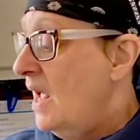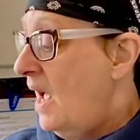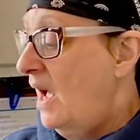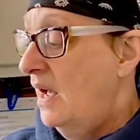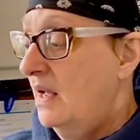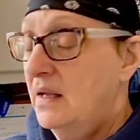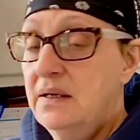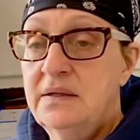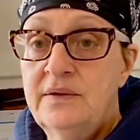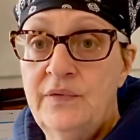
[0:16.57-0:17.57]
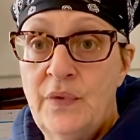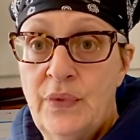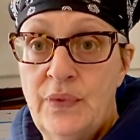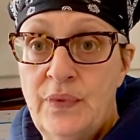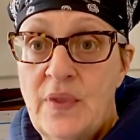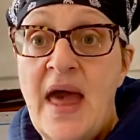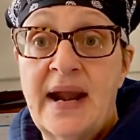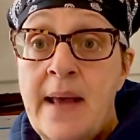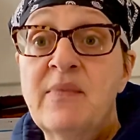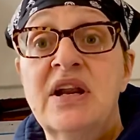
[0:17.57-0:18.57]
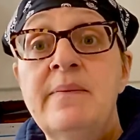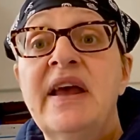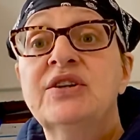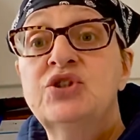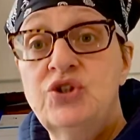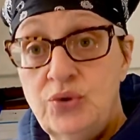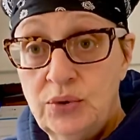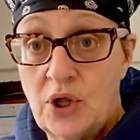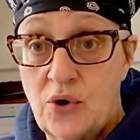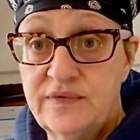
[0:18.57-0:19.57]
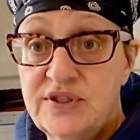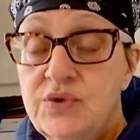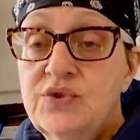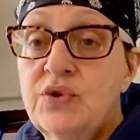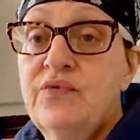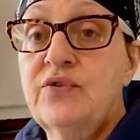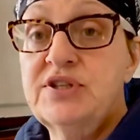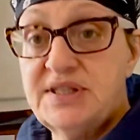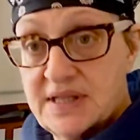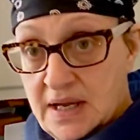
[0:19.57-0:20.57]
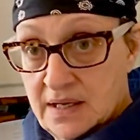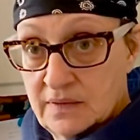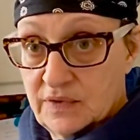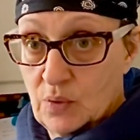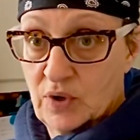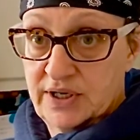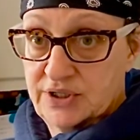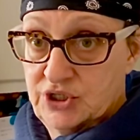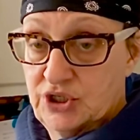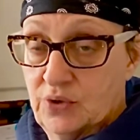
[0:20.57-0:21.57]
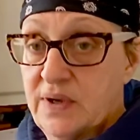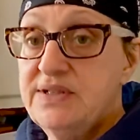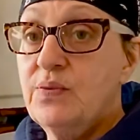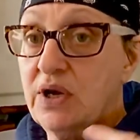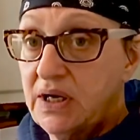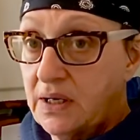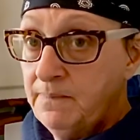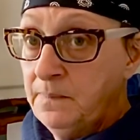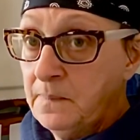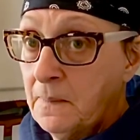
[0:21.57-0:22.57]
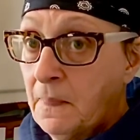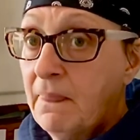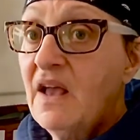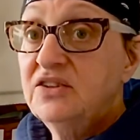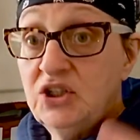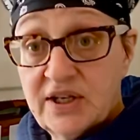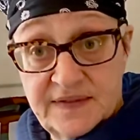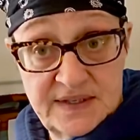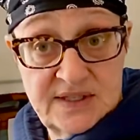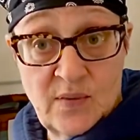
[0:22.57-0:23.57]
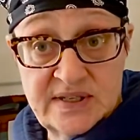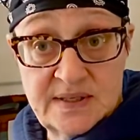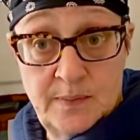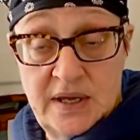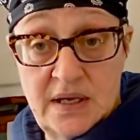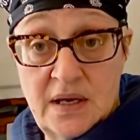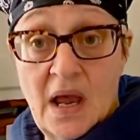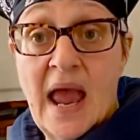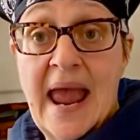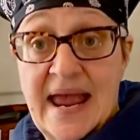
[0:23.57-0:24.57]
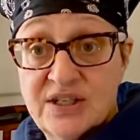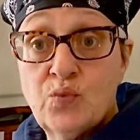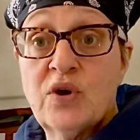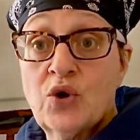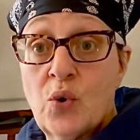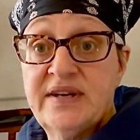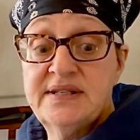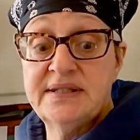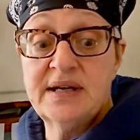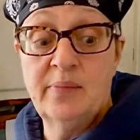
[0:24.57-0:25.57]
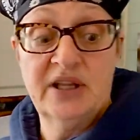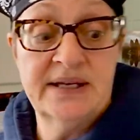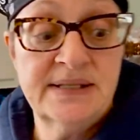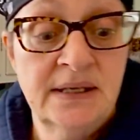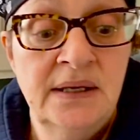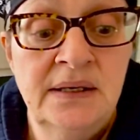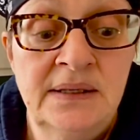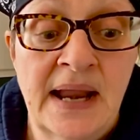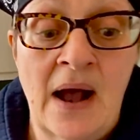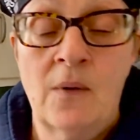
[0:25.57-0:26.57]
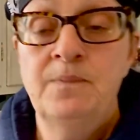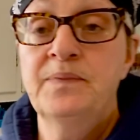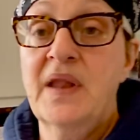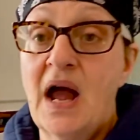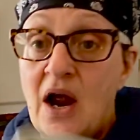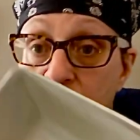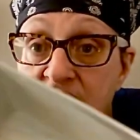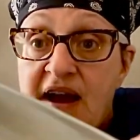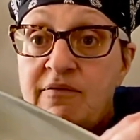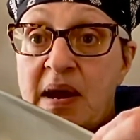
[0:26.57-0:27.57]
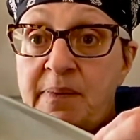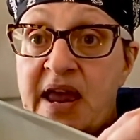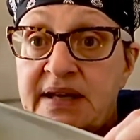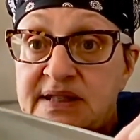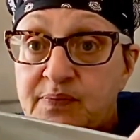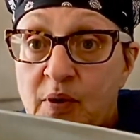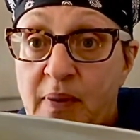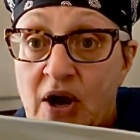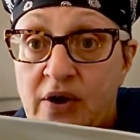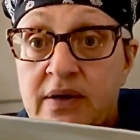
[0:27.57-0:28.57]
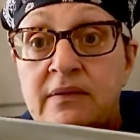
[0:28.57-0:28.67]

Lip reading: And I'm gonna make 2 loaves. So the first thing that we're gonna do is we're gonna look at this recipe and we're going to double it. Now, I already have my pans prepared.